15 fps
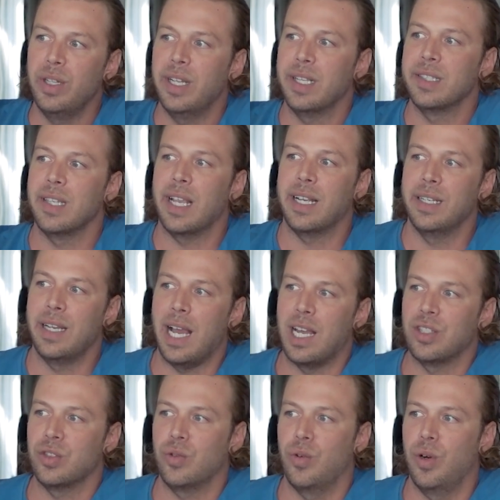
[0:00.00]
looks like an
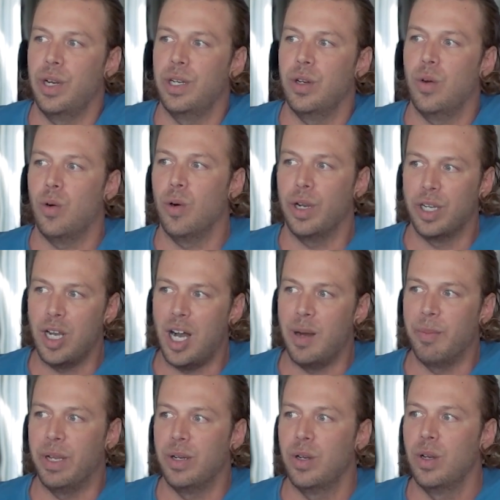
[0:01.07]
asteroid or a
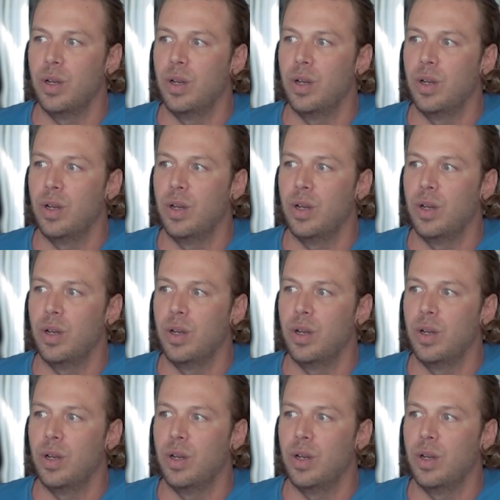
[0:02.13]
comet,